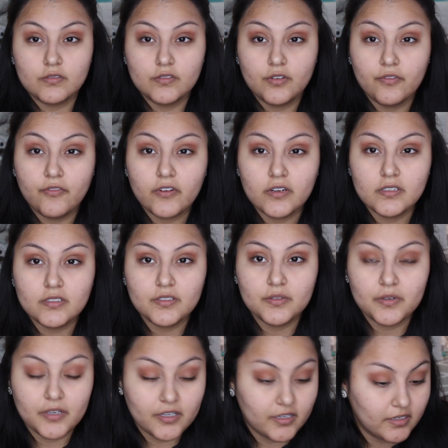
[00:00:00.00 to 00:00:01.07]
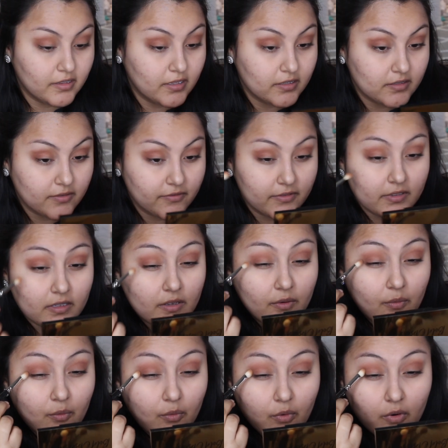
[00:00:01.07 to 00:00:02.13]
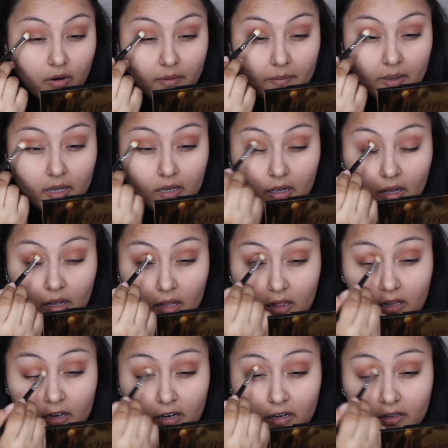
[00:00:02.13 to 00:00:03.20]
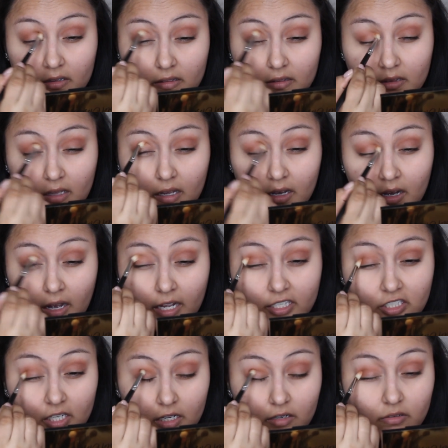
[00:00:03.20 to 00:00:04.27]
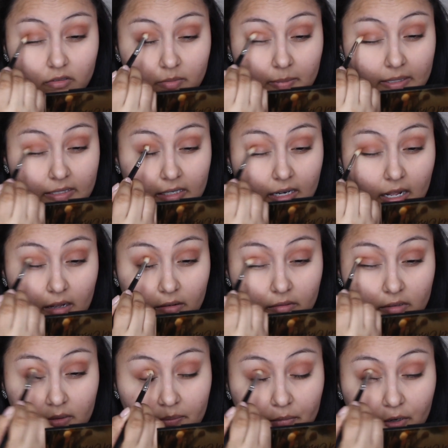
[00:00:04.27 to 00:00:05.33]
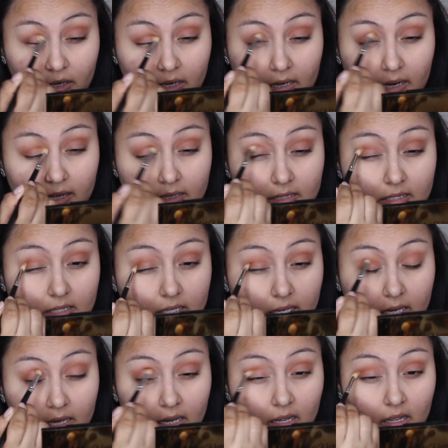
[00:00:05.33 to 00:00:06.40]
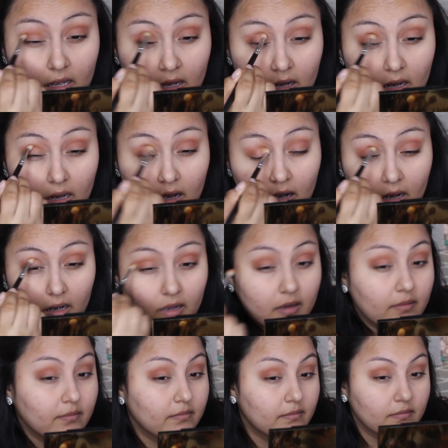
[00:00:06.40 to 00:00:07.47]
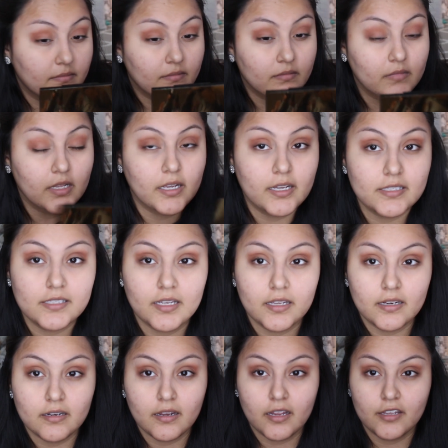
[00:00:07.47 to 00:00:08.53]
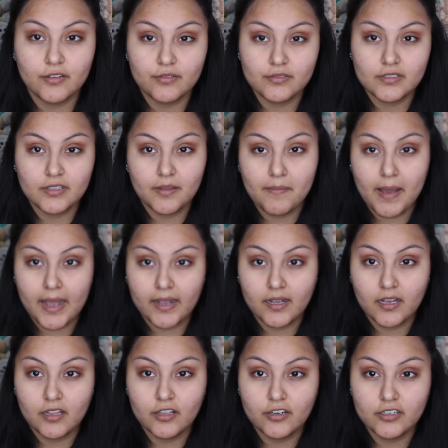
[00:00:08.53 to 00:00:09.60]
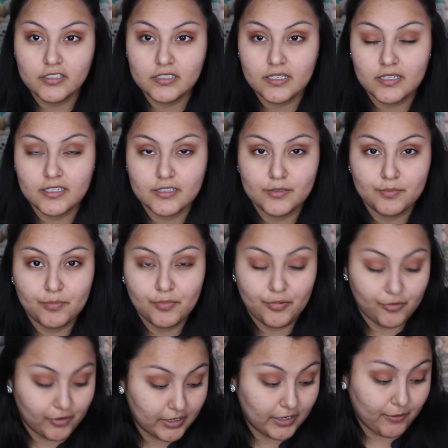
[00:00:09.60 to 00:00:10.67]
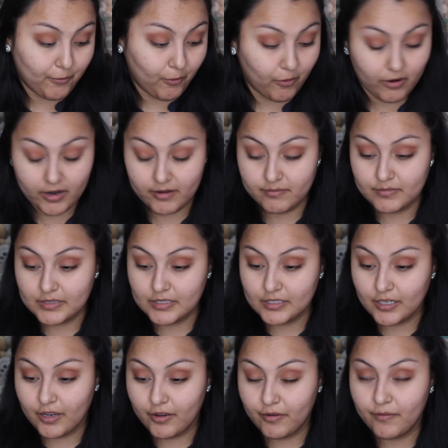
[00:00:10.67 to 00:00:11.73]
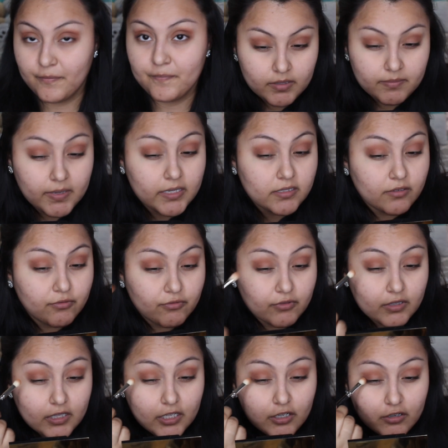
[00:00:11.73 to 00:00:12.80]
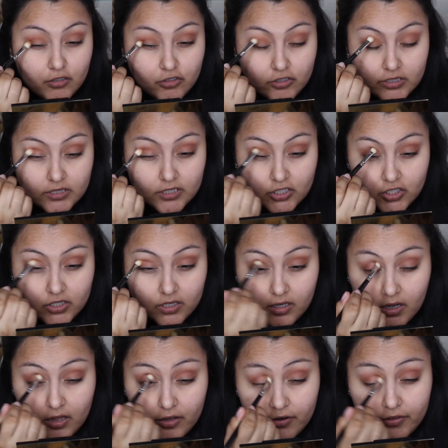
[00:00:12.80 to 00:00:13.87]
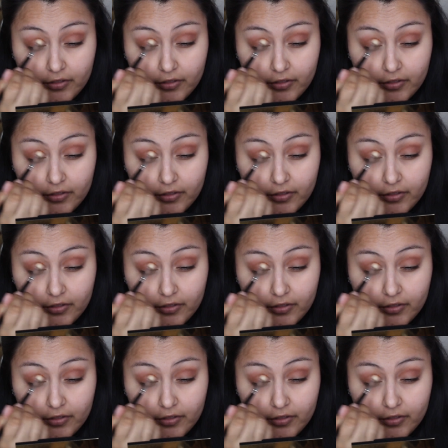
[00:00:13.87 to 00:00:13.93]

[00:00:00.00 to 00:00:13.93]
So far so good. That's a really warm color. The eyeshadows blended out pretty nicely. Like I said, I used the matte colors and it's pretty warm, so it makes a really good transition color